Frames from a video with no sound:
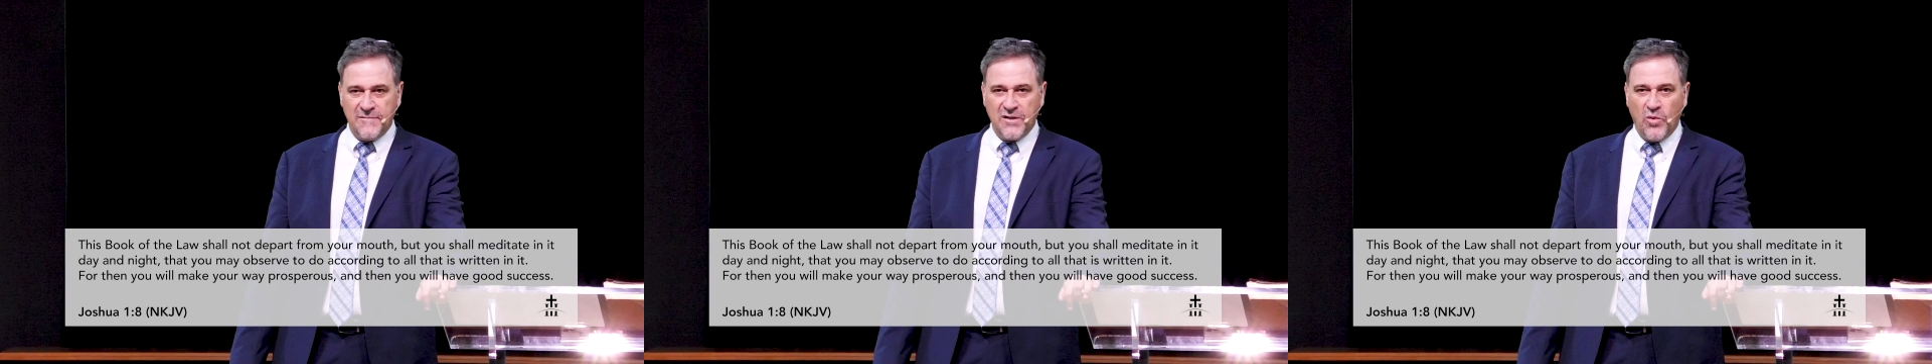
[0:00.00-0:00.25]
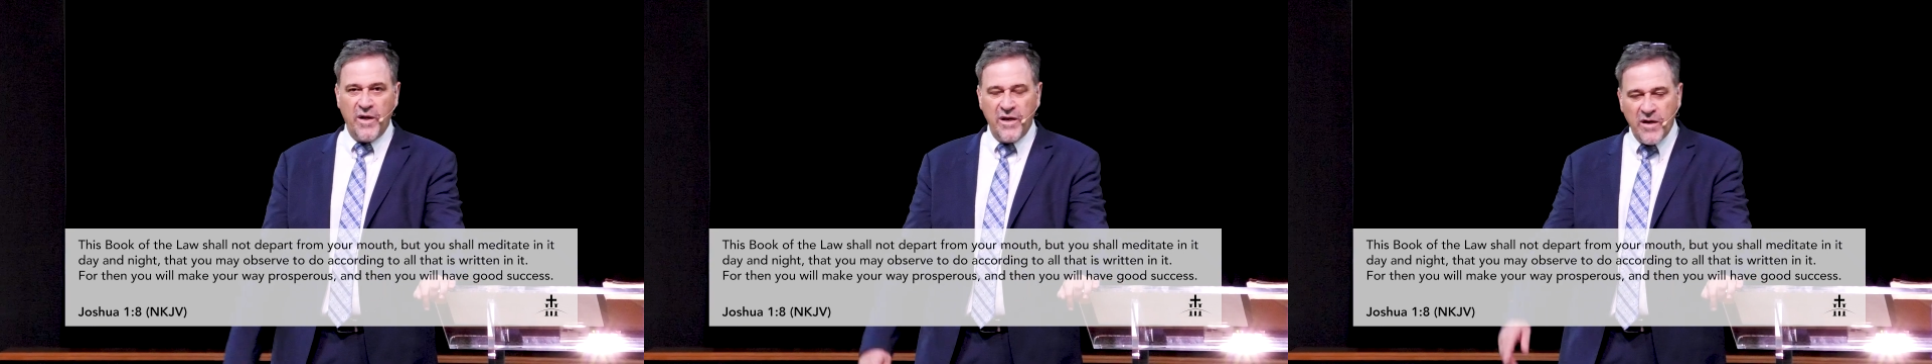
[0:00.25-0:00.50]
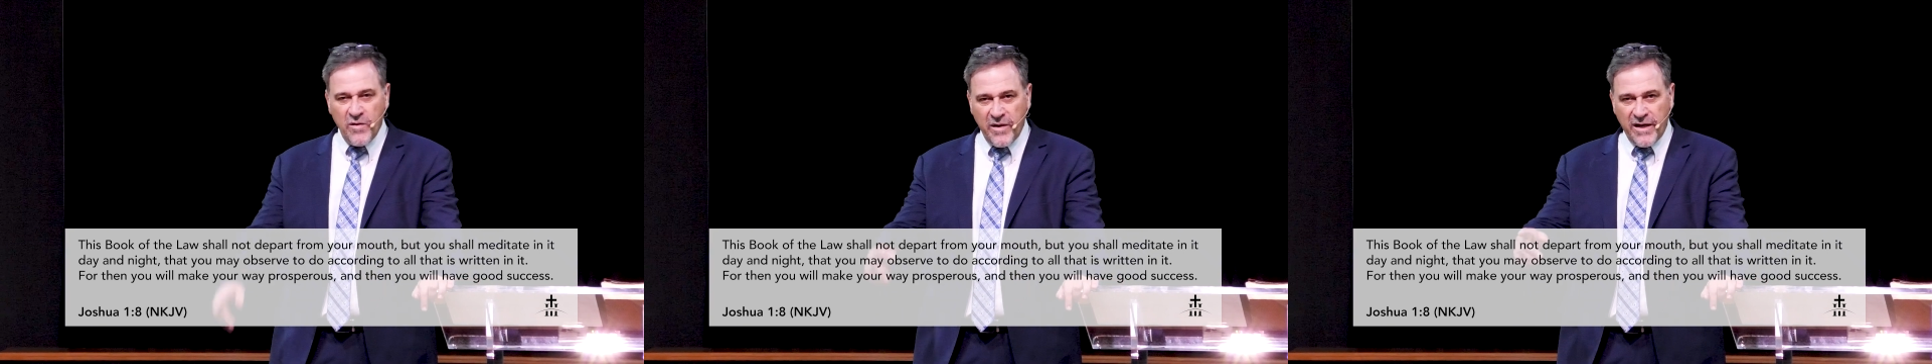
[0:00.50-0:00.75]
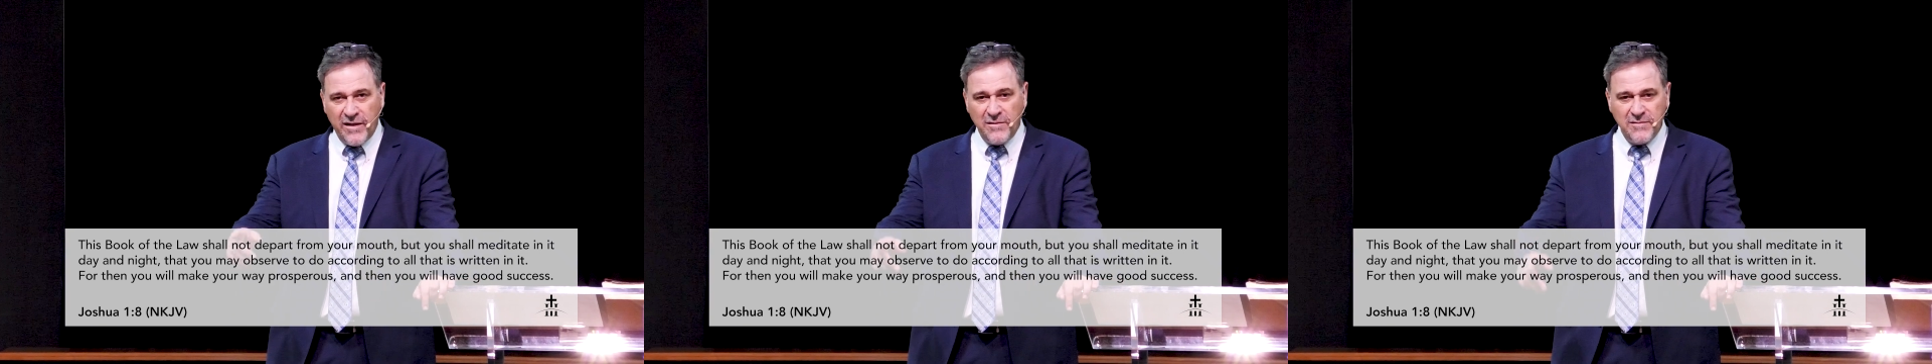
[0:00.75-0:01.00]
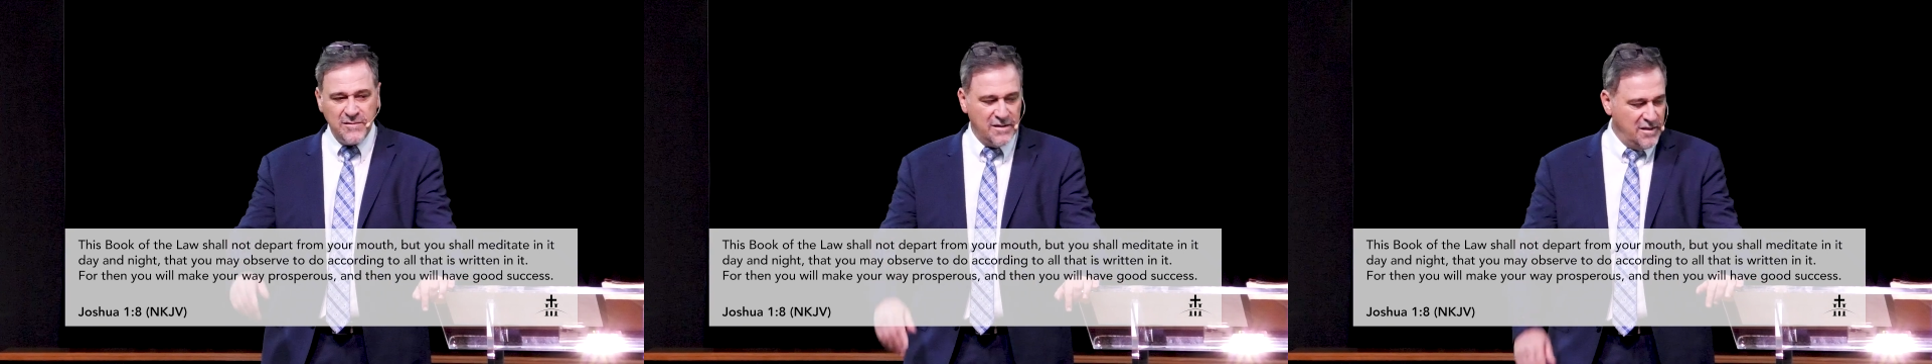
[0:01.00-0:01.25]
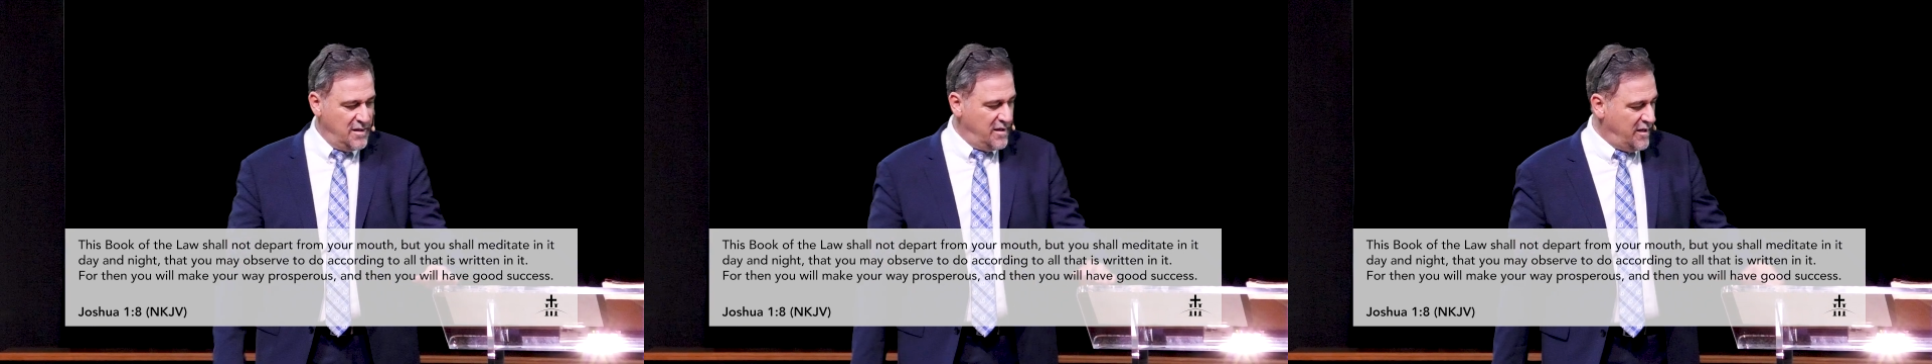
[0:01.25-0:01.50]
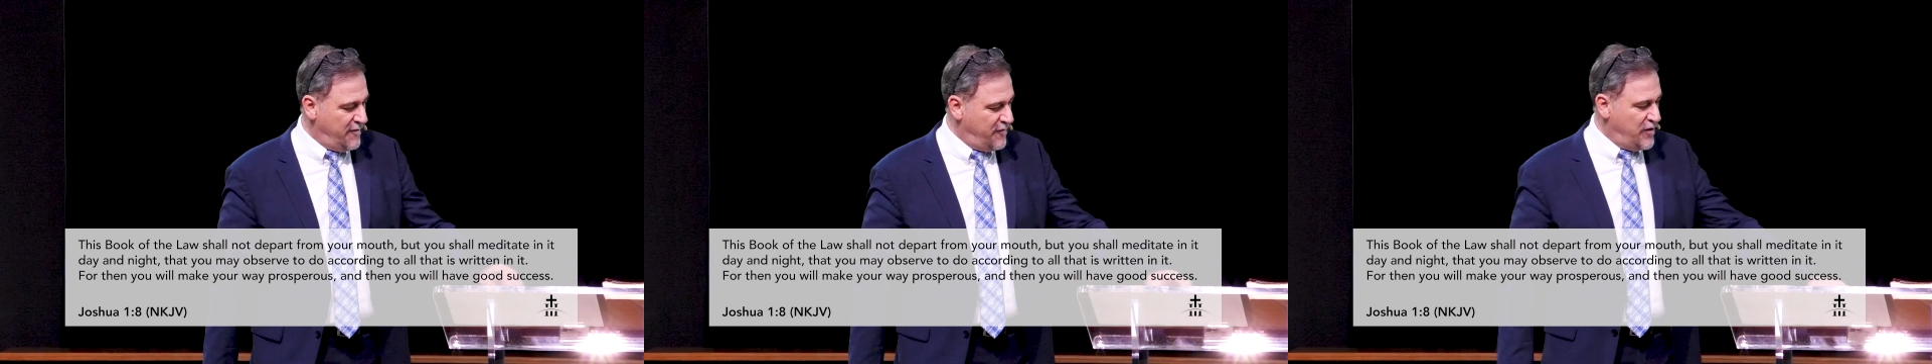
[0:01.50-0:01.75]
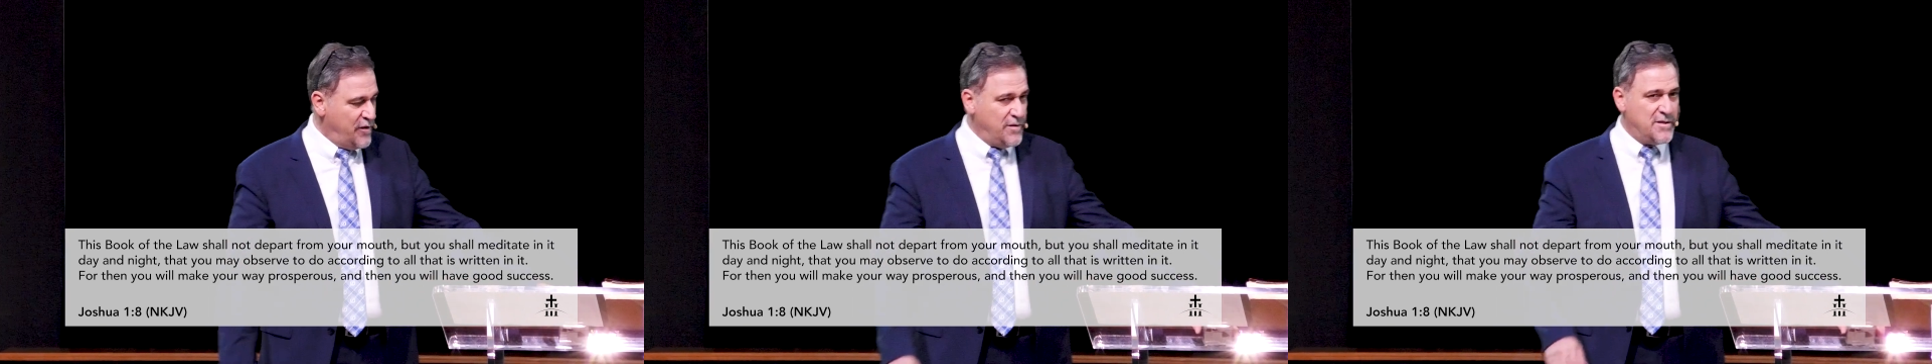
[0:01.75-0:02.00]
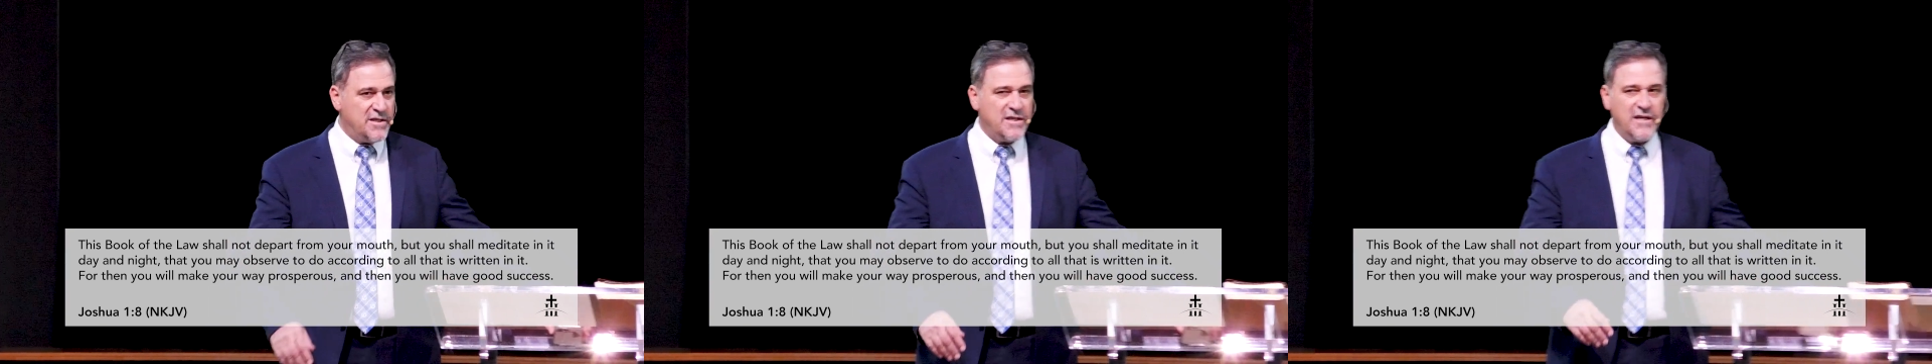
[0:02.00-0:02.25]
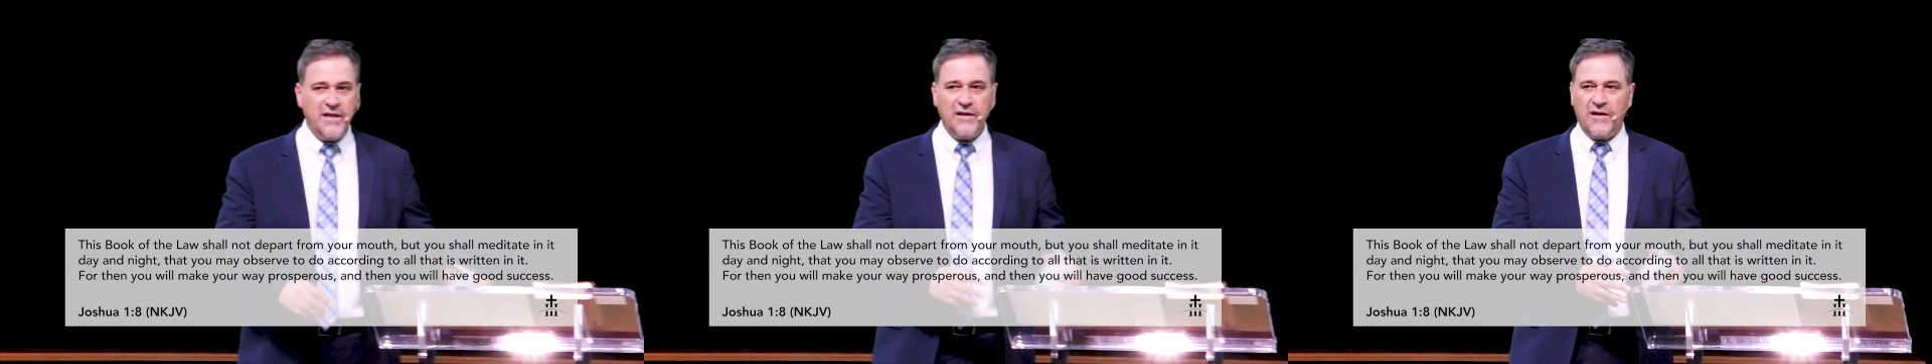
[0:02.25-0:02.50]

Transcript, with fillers: We know now if you see